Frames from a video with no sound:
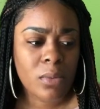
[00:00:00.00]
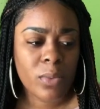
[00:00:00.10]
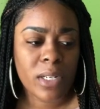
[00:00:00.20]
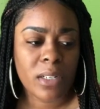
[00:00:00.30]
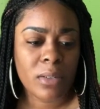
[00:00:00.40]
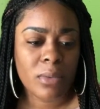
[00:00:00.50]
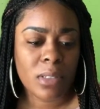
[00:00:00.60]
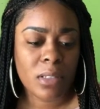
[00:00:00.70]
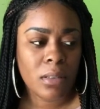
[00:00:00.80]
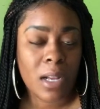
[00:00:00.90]
What
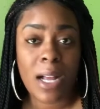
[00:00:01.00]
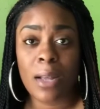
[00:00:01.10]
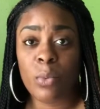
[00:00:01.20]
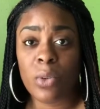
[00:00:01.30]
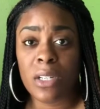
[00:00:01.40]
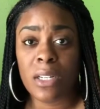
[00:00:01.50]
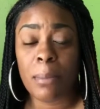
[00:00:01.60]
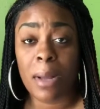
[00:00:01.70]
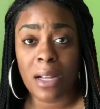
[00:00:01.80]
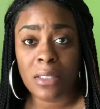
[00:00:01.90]
else? I would
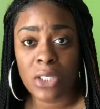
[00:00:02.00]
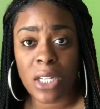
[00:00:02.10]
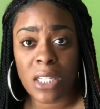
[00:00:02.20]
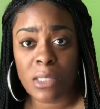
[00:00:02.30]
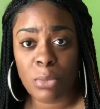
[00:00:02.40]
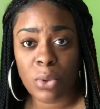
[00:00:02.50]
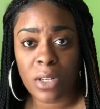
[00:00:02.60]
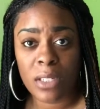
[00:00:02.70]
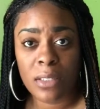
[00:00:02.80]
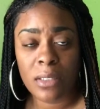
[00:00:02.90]
apologize
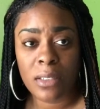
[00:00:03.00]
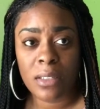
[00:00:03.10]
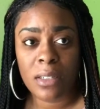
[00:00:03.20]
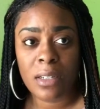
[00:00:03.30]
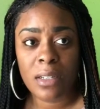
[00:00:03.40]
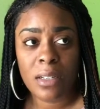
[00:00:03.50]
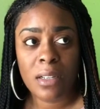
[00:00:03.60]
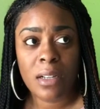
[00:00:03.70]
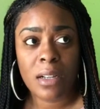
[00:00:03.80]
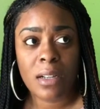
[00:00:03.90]
more.
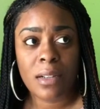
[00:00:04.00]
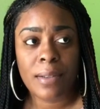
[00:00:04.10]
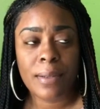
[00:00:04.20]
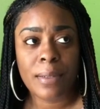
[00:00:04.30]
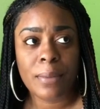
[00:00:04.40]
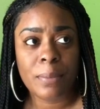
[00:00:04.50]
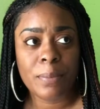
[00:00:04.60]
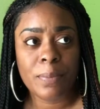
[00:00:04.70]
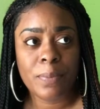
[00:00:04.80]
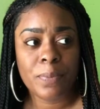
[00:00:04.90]
Um,
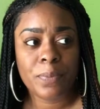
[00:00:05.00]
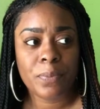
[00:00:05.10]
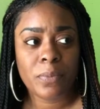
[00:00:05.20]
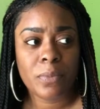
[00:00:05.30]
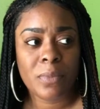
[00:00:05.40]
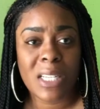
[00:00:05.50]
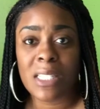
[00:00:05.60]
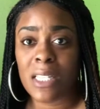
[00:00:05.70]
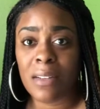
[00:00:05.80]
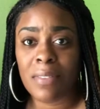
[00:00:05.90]

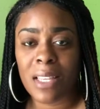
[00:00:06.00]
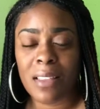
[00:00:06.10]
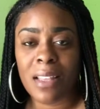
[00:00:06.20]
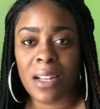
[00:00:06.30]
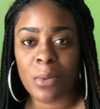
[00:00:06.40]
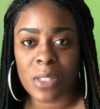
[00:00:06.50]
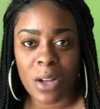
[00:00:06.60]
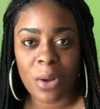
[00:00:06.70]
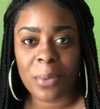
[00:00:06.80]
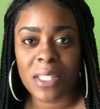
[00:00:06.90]
Instead of thinking that I was
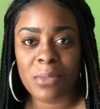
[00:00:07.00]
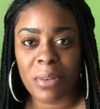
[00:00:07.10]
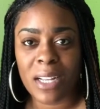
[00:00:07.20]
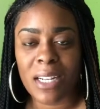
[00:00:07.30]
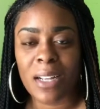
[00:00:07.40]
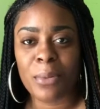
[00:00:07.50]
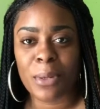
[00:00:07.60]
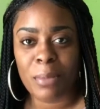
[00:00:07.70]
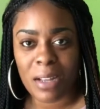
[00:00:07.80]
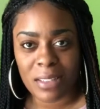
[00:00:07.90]
always right, I would
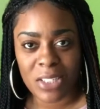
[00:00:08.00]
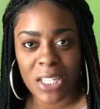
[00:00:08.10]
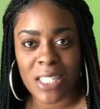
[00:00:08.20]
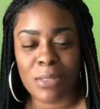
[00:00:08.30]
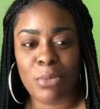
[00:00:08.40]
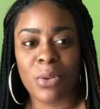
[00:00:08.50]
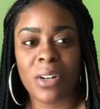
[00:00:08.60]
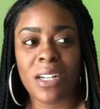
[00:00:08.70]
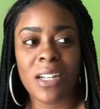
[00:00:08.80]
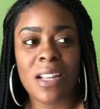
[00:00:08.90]
apologize
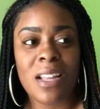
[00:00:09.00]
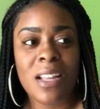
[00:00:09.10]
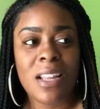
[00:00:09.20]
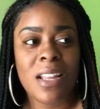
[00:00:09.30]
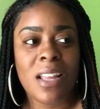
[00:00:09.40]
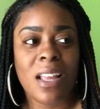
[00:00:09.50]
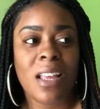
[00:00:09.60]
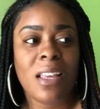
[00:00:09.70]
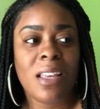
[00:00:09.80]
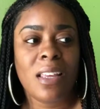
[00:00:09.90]
more
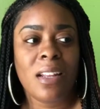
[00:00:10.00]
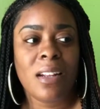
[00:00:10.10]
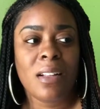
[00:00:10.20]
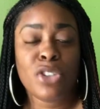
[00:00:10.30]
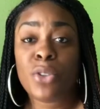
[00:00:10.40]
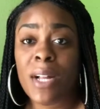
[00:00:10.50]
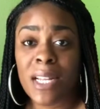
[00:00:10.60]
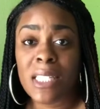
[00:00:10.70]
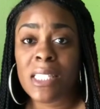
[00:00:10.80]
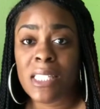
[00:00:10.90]
and try
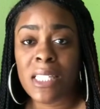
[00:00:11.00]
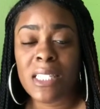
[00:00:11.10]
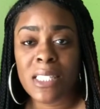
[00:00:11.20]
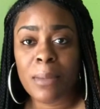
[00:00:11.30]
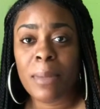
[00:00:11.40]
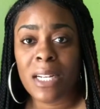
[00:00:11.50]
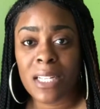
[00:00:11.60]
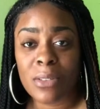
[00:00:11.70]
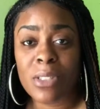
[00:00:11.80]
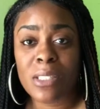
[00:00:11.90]
to see somebody
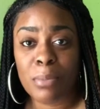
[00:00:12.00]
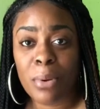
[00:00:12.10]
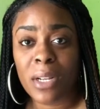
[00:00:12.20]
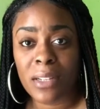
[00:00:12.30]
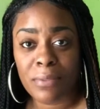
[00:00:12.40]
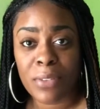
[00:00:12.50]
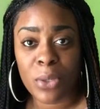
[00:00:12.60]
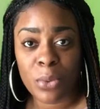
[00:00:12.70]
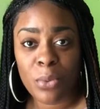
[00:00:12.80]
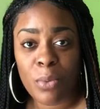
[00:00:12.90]
else's point of
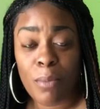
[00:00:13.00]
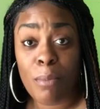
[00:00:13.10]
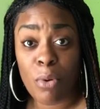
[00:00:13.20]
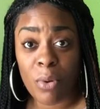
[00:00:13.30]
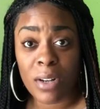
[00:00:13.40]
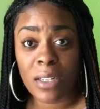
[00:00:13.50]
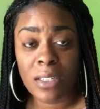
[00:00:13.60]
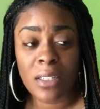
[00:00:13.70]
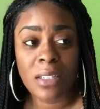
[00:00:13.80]
view more.